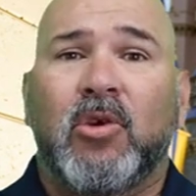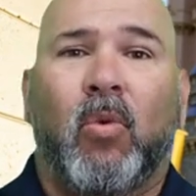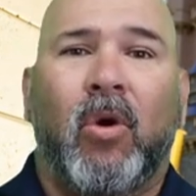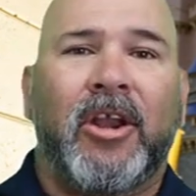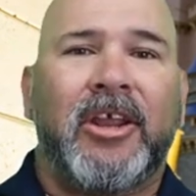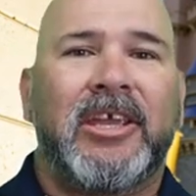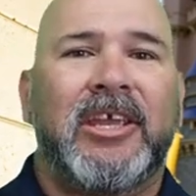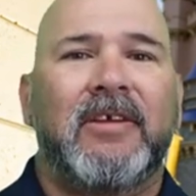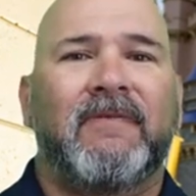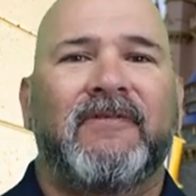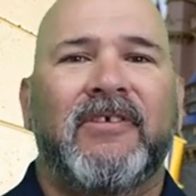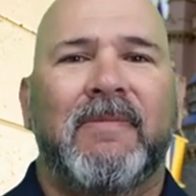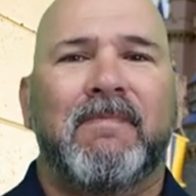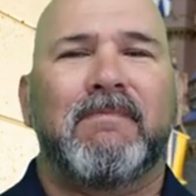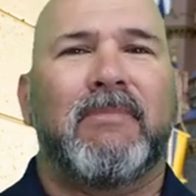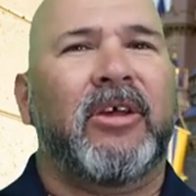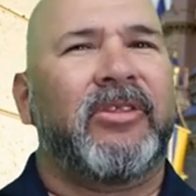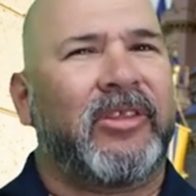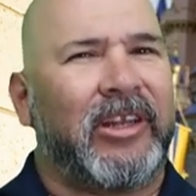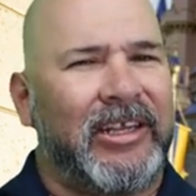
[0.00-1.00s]
you want to give
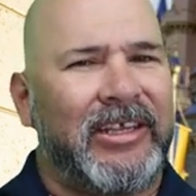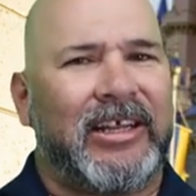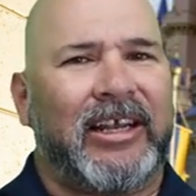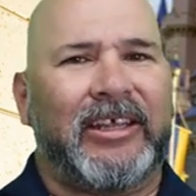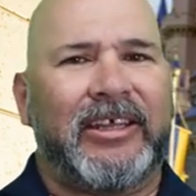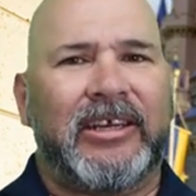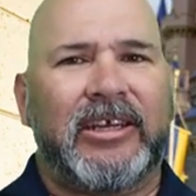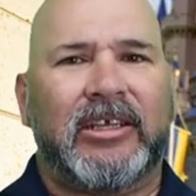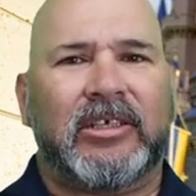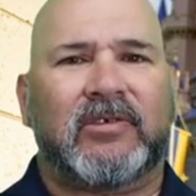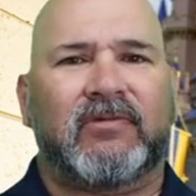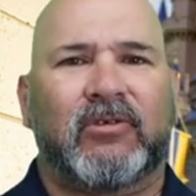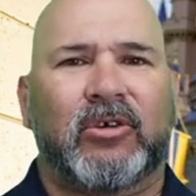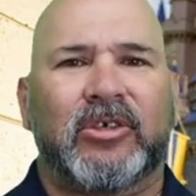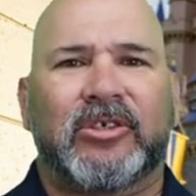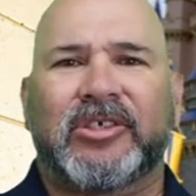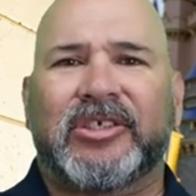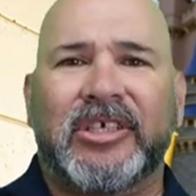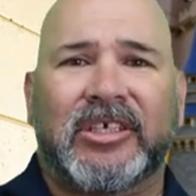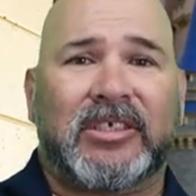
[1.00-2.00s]
them monthly cleanings
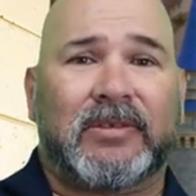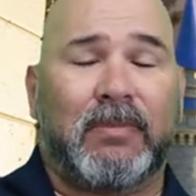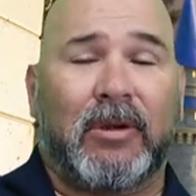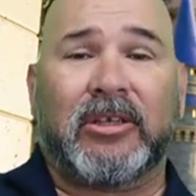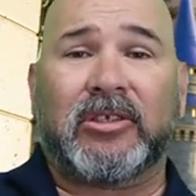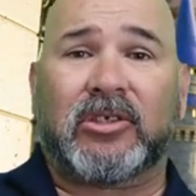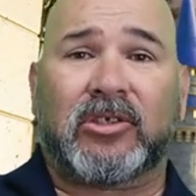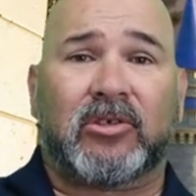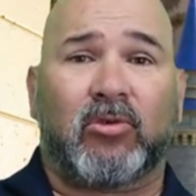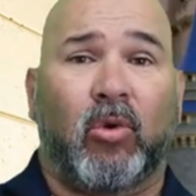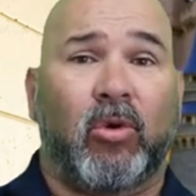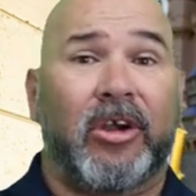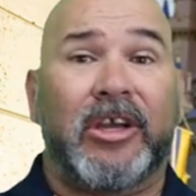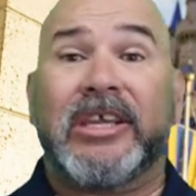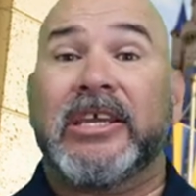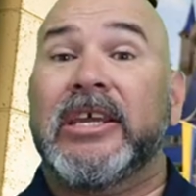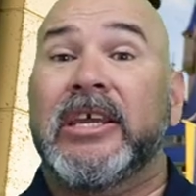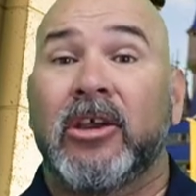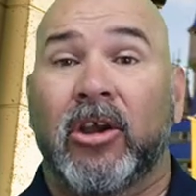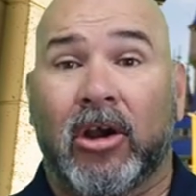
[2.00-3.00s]
for 6 months or
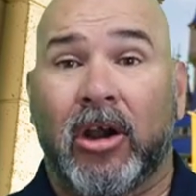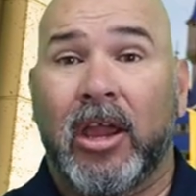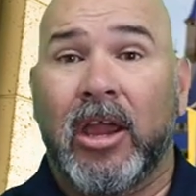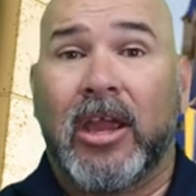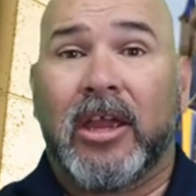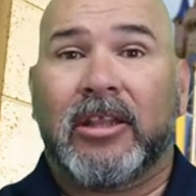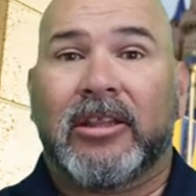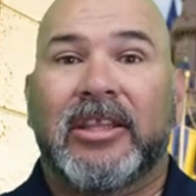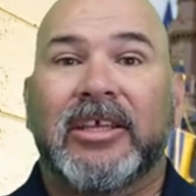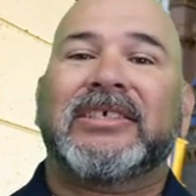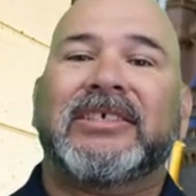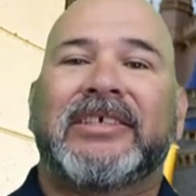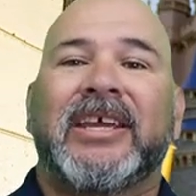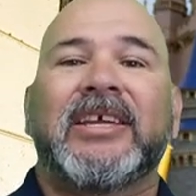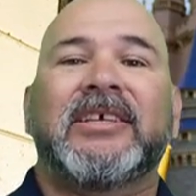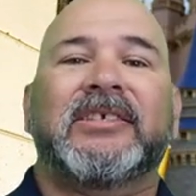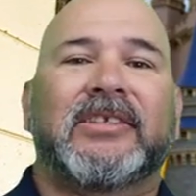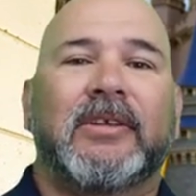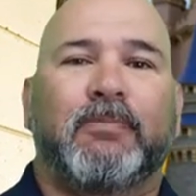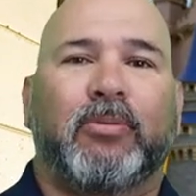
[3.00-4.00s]
a year, this
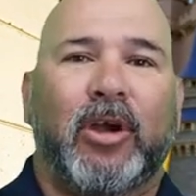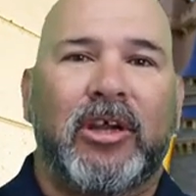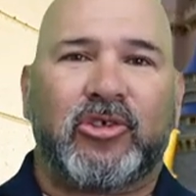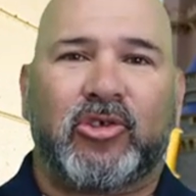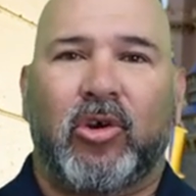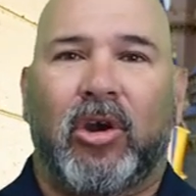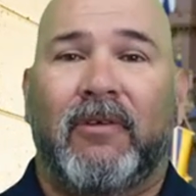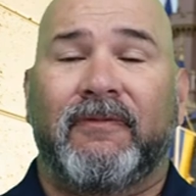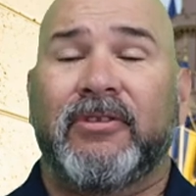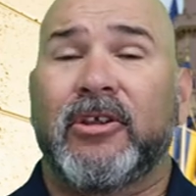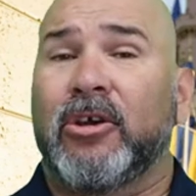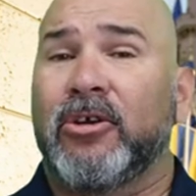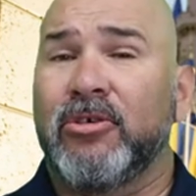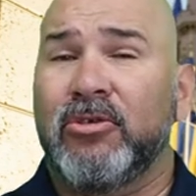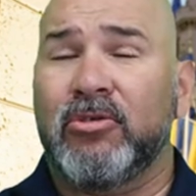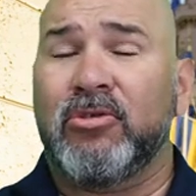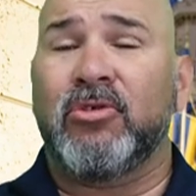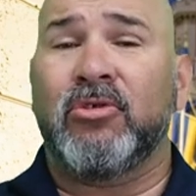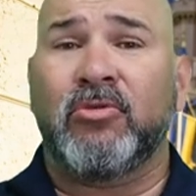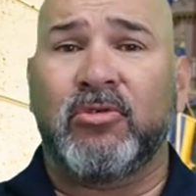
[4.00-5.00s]
takes the pressure off their
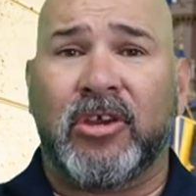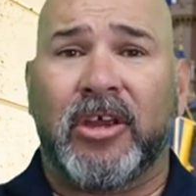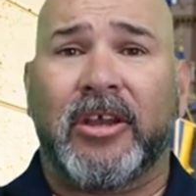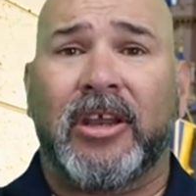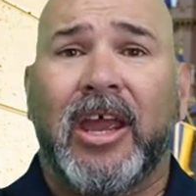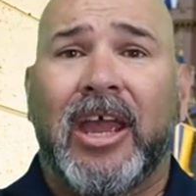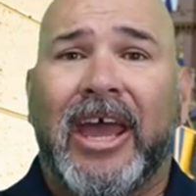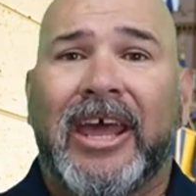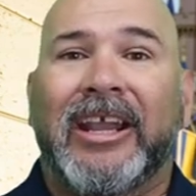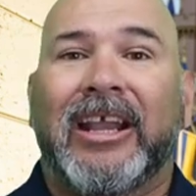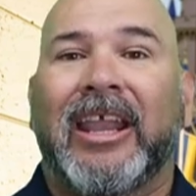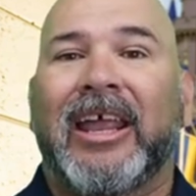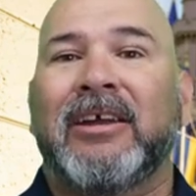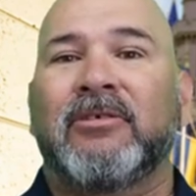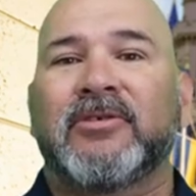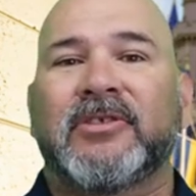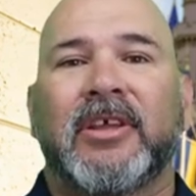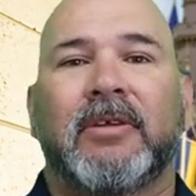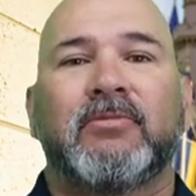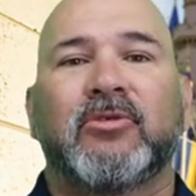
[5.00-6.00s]
new union and
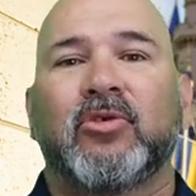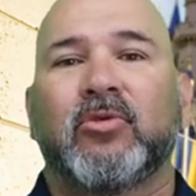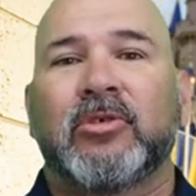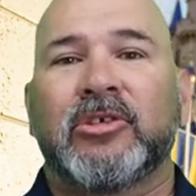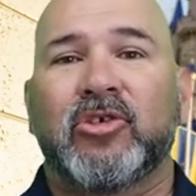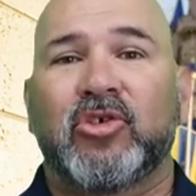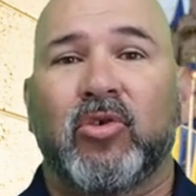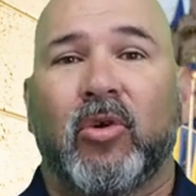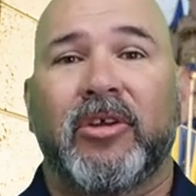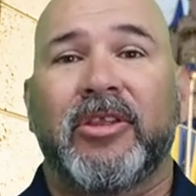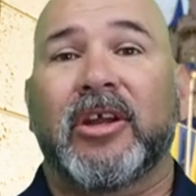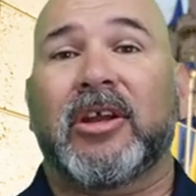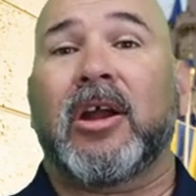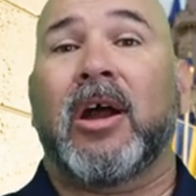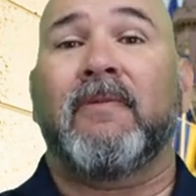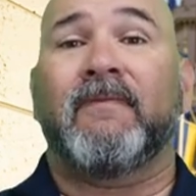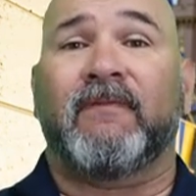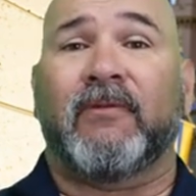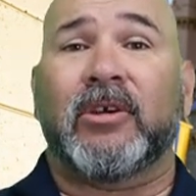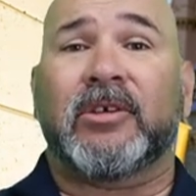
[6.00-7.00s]
allows them to enjoy the
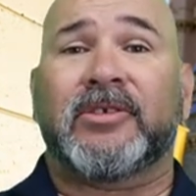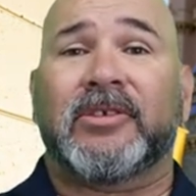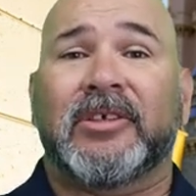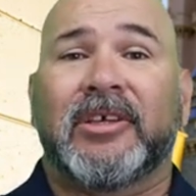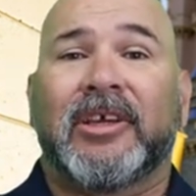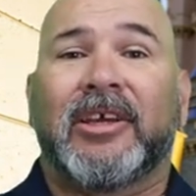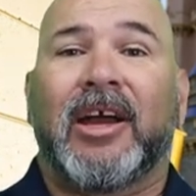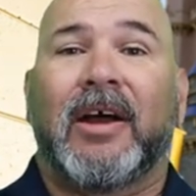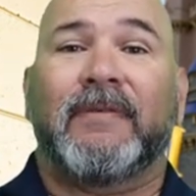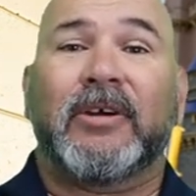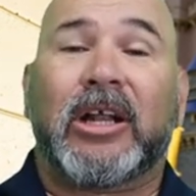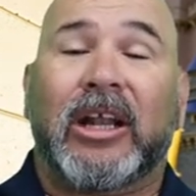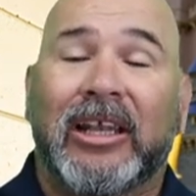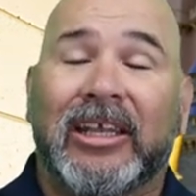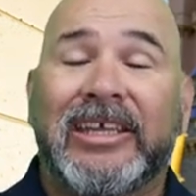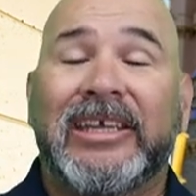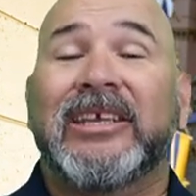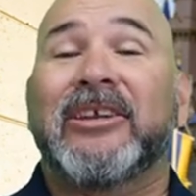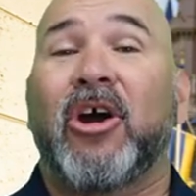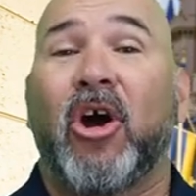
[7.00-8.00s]
comforts of a
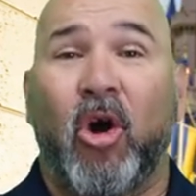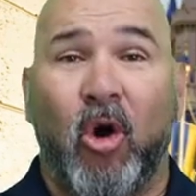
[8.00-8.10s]
clean